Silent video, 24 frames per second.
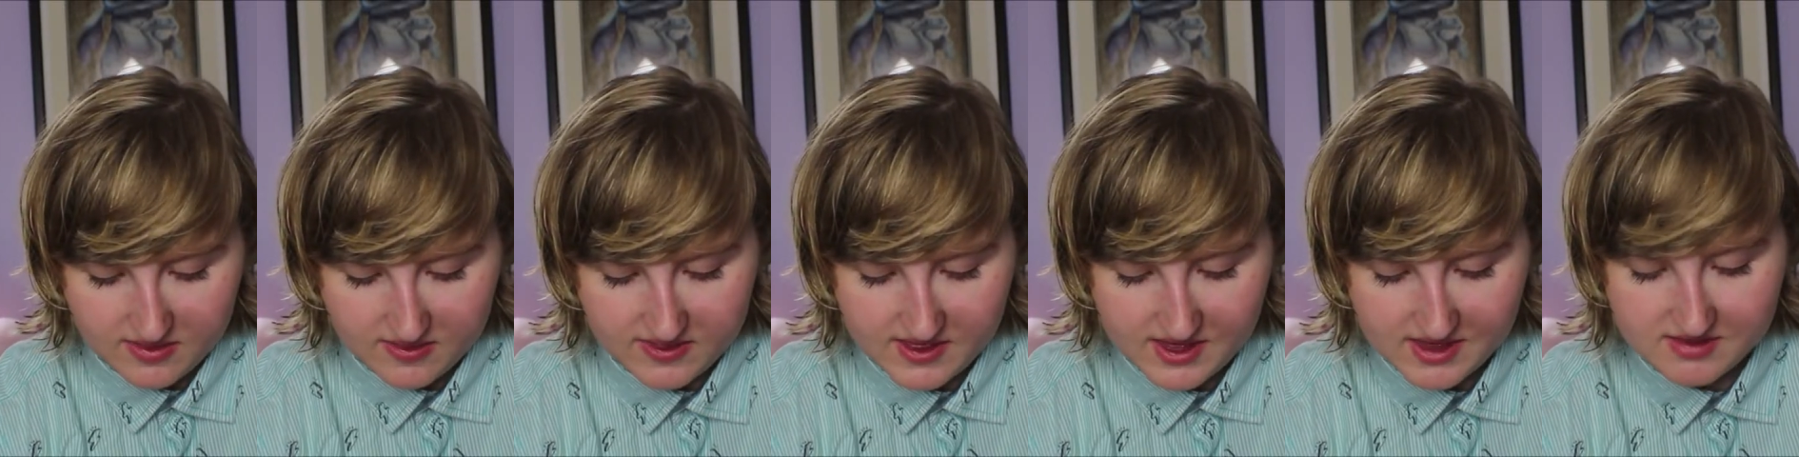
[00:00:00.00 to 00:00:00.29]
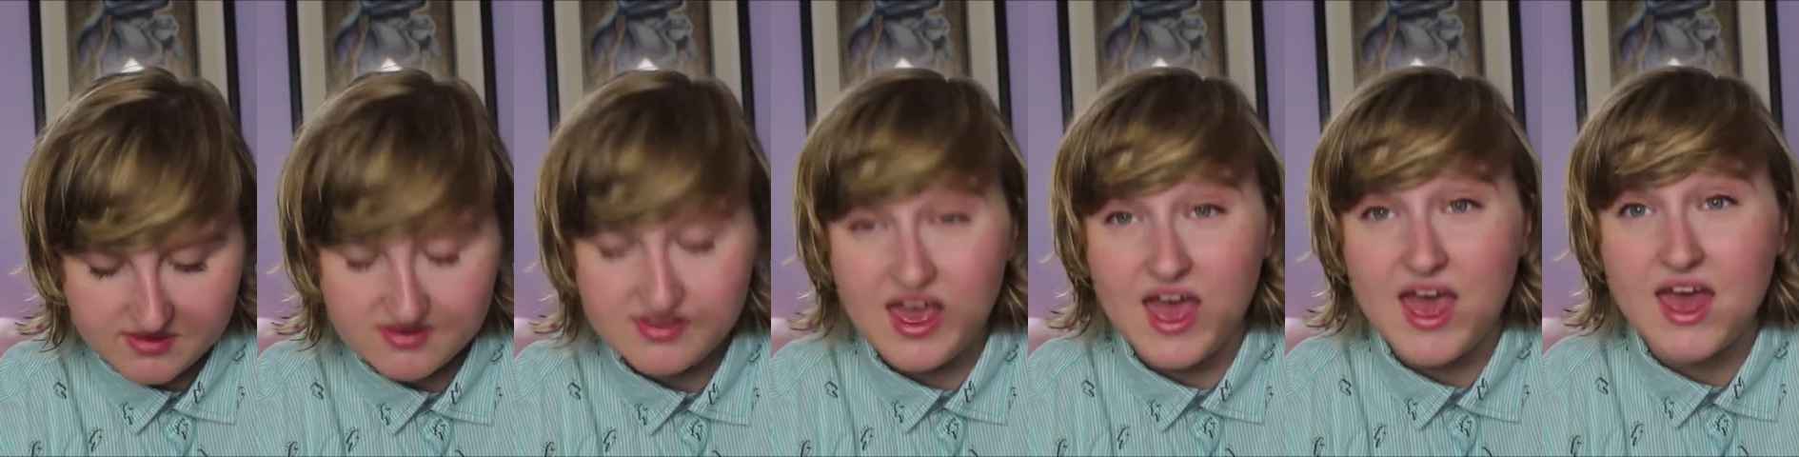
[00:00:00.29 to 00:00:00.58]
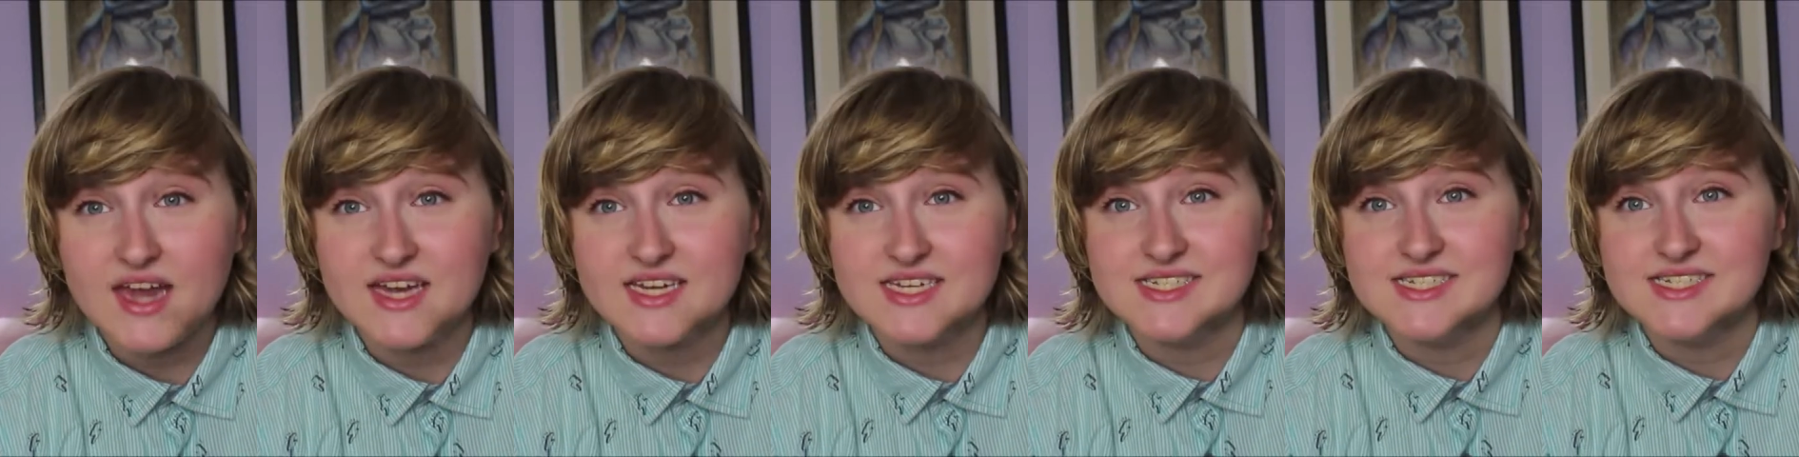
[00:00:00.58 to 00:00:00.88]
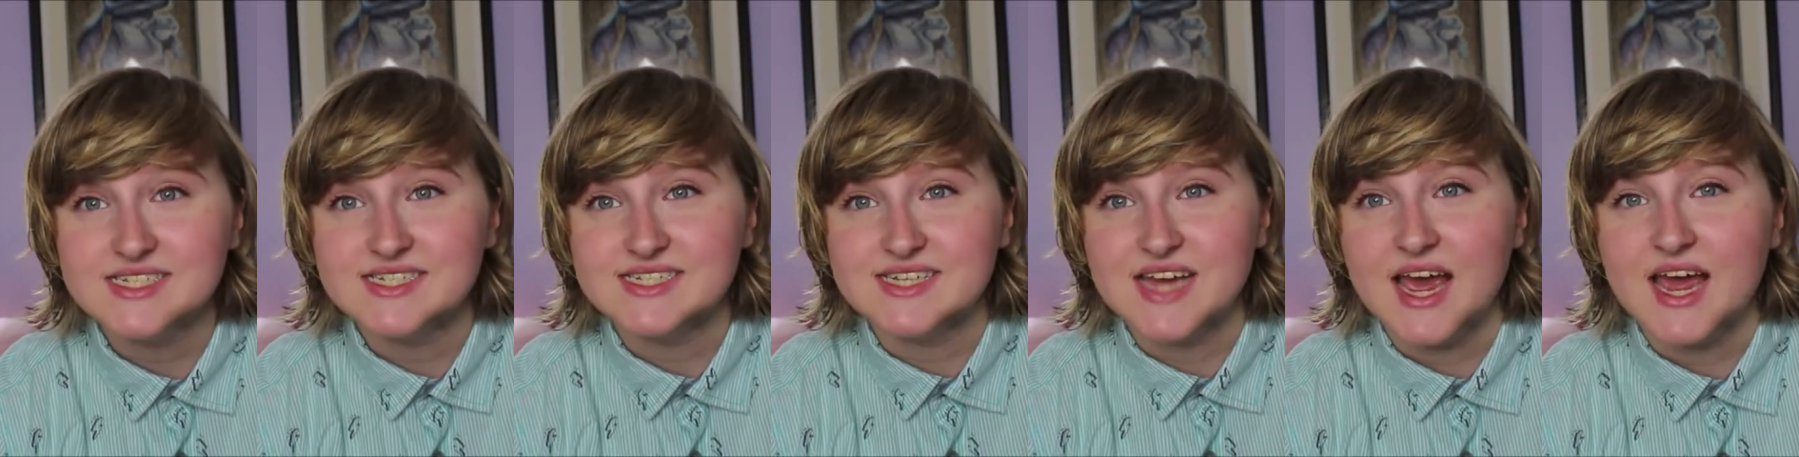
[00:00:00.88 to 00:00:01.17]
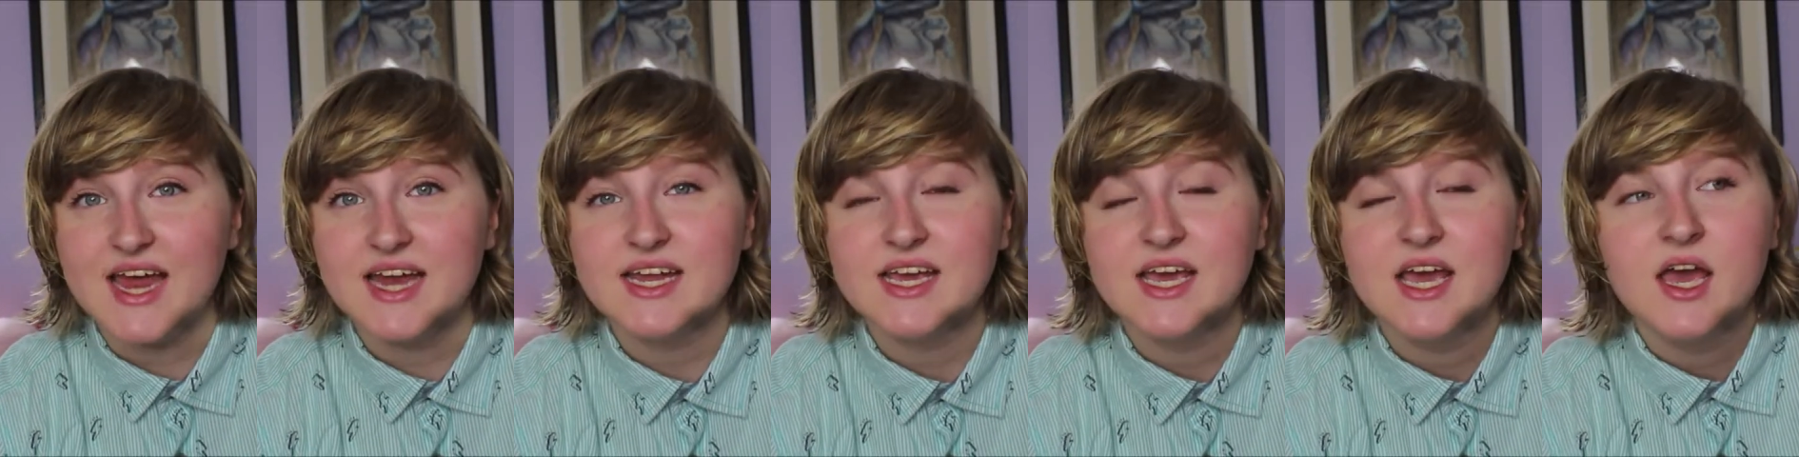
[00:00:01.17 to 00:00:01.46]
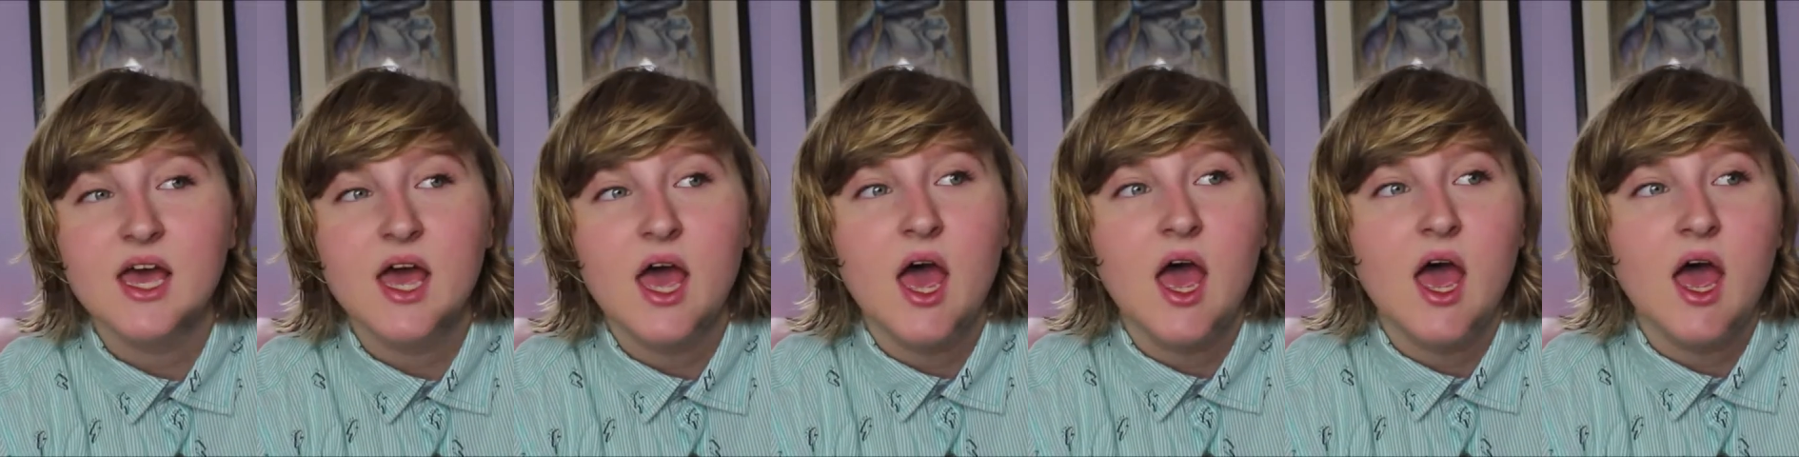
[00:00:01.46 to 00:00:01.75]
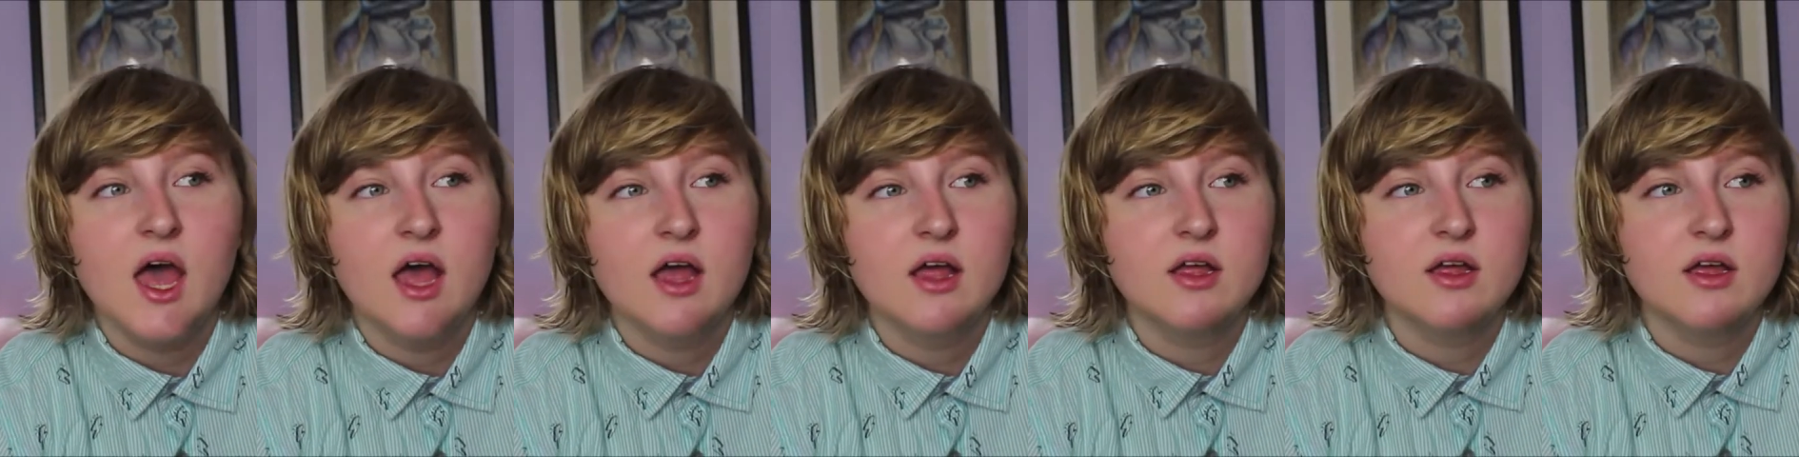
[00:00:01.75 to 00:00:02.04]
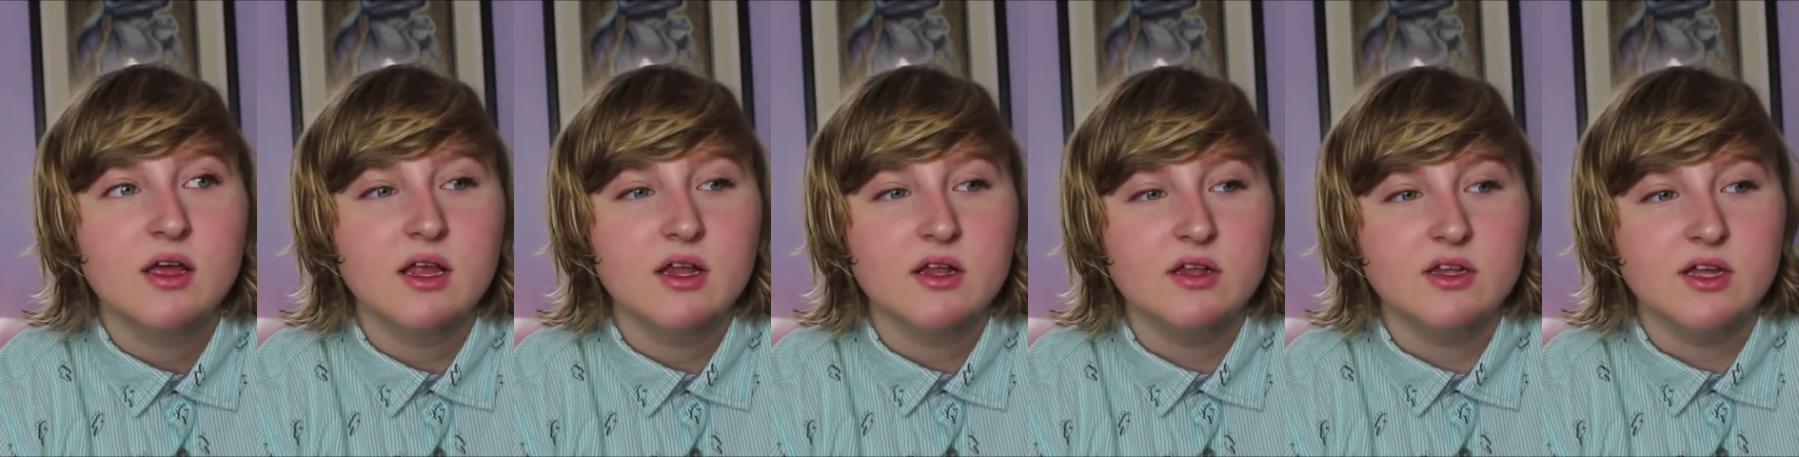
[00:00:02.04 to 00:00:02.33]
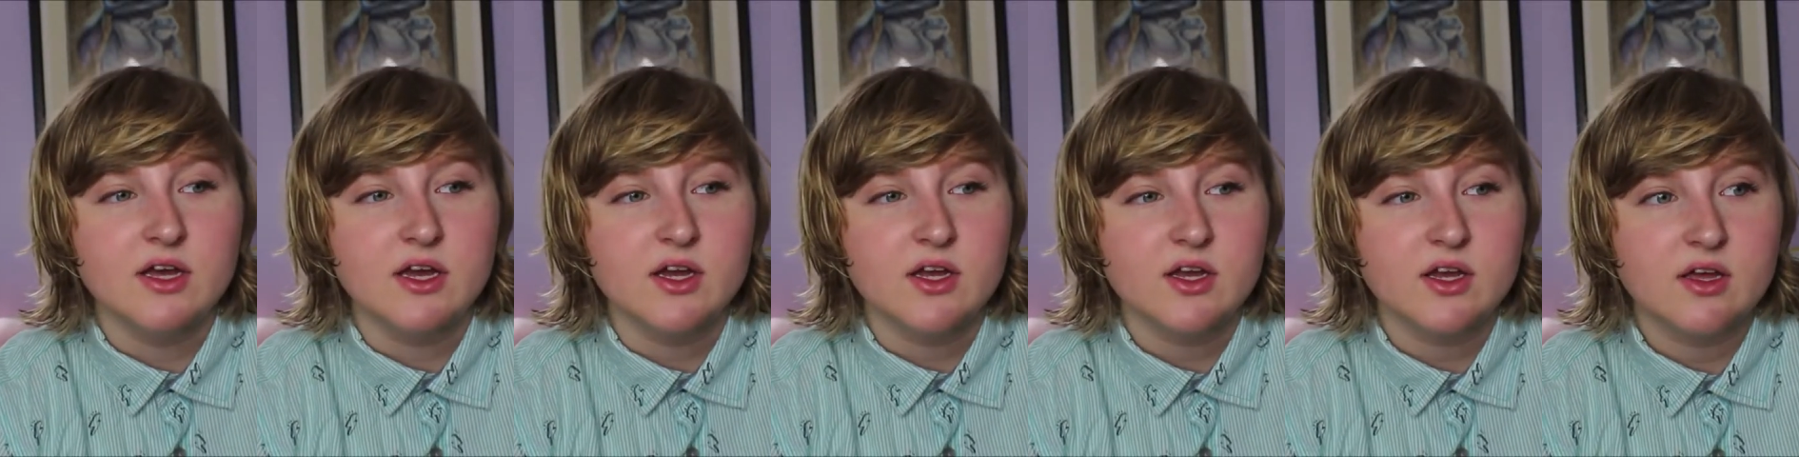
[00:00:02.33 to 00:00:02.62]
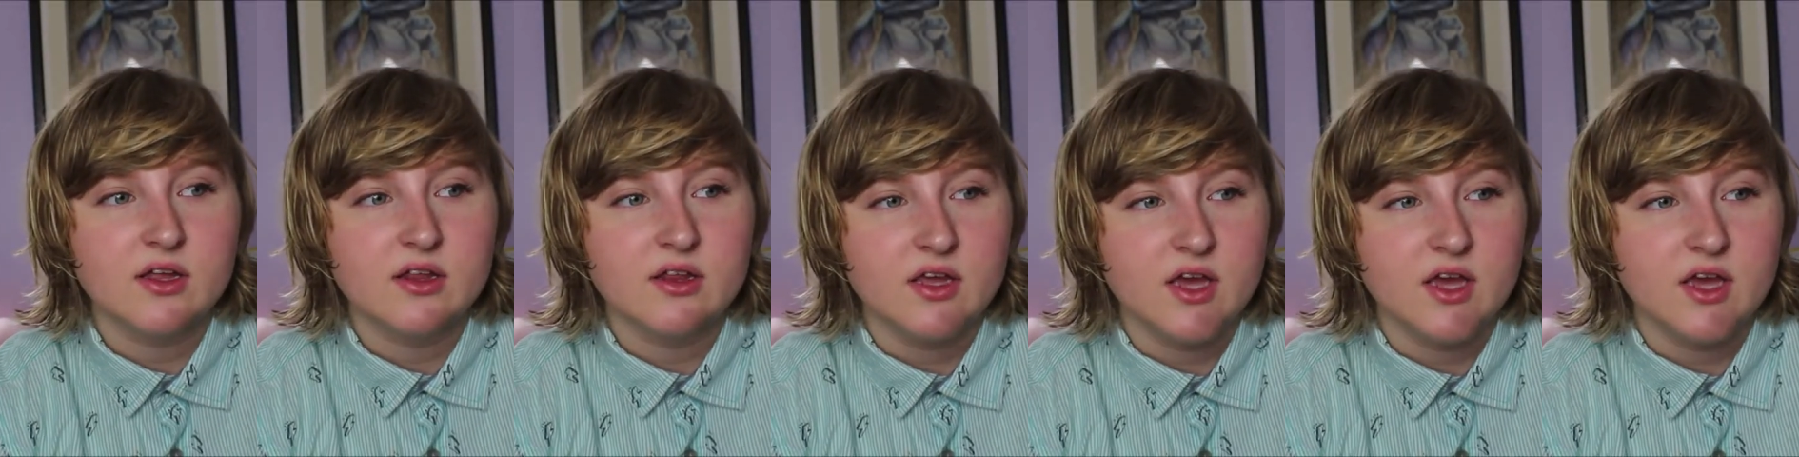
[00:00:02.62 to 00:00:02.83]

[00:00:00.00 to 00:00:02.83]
they said instead, look,